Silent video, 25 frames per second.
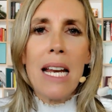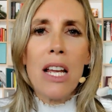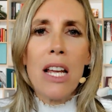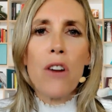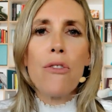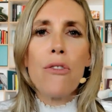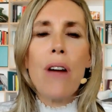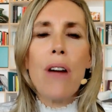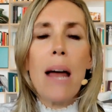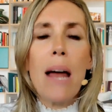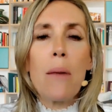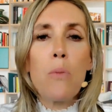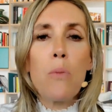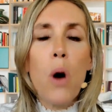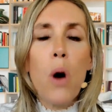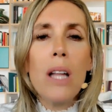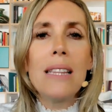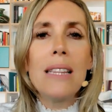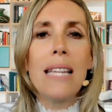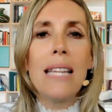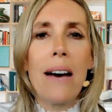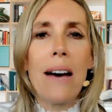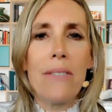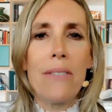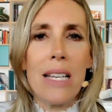around what
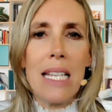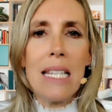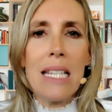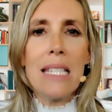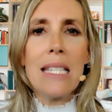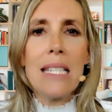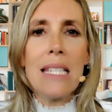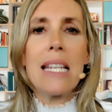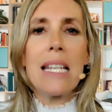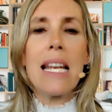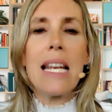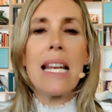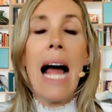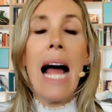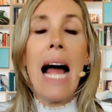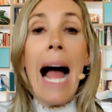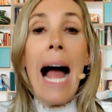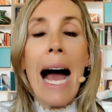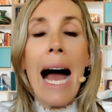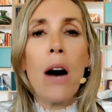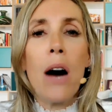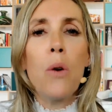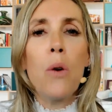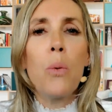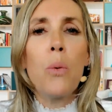love is and
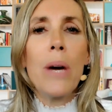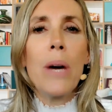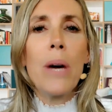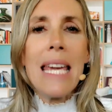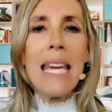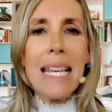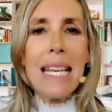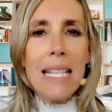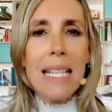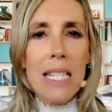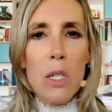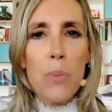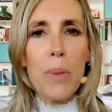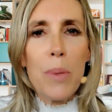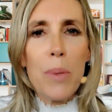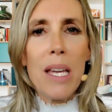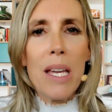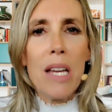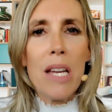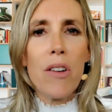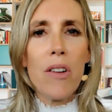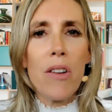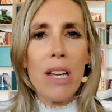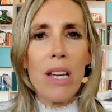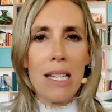how we
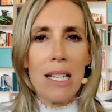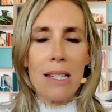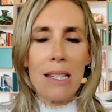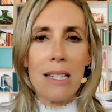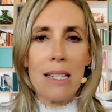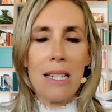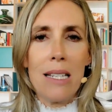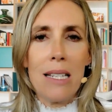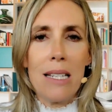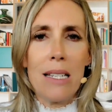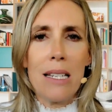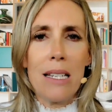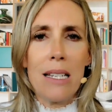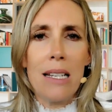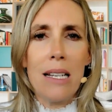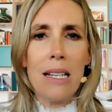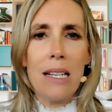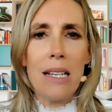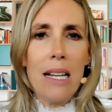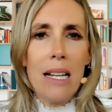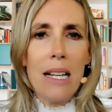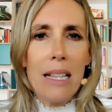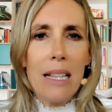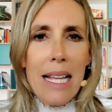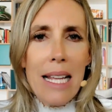experience it,
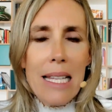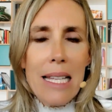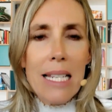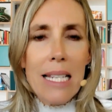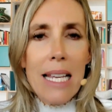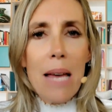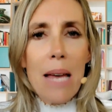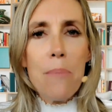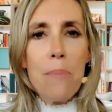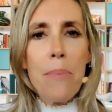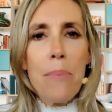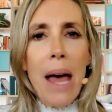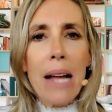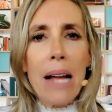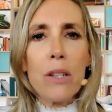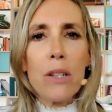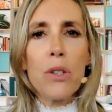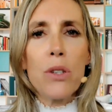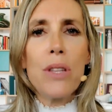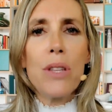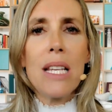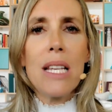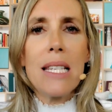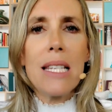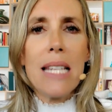let's get back to
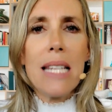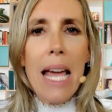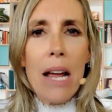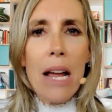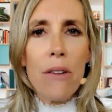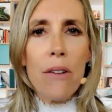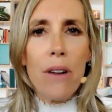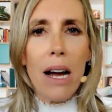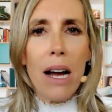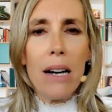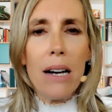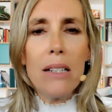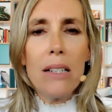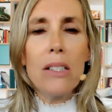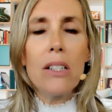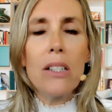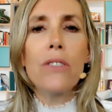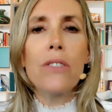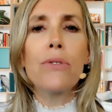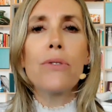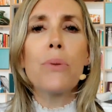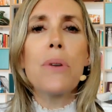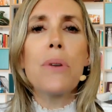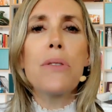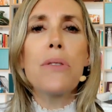this era
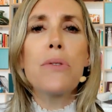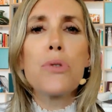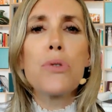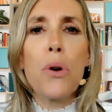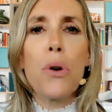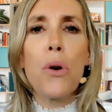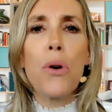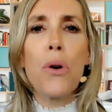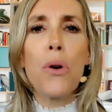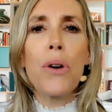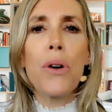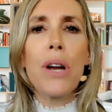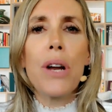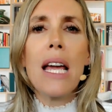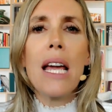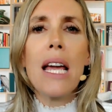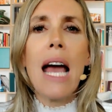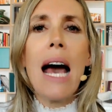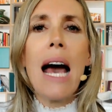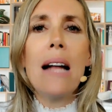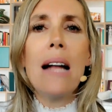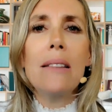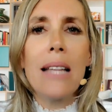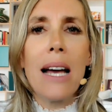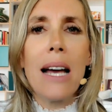of withdrawing
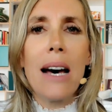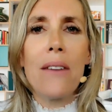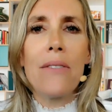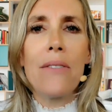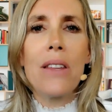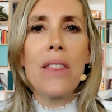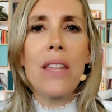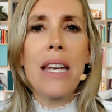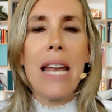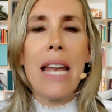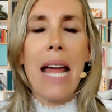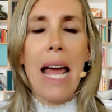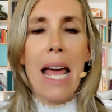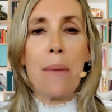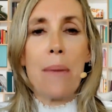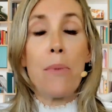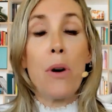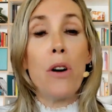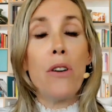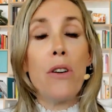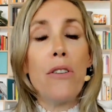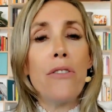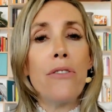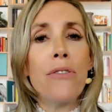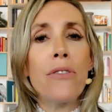our love in the name
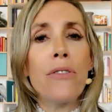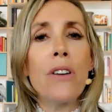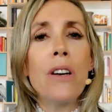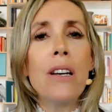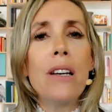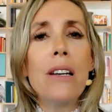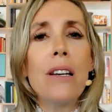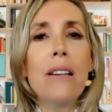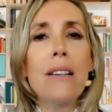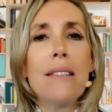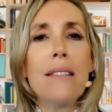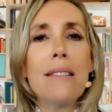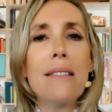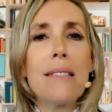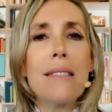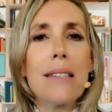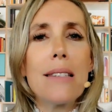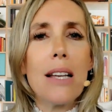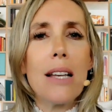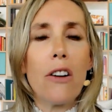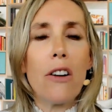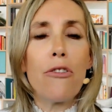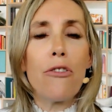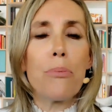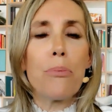of
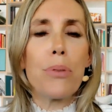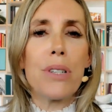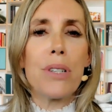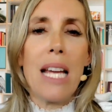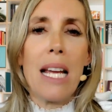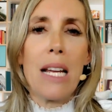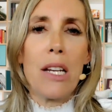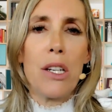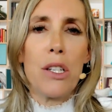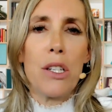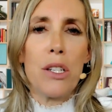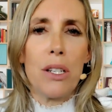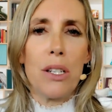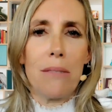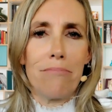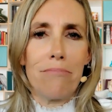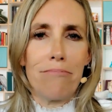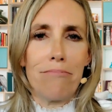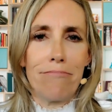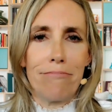self-protection.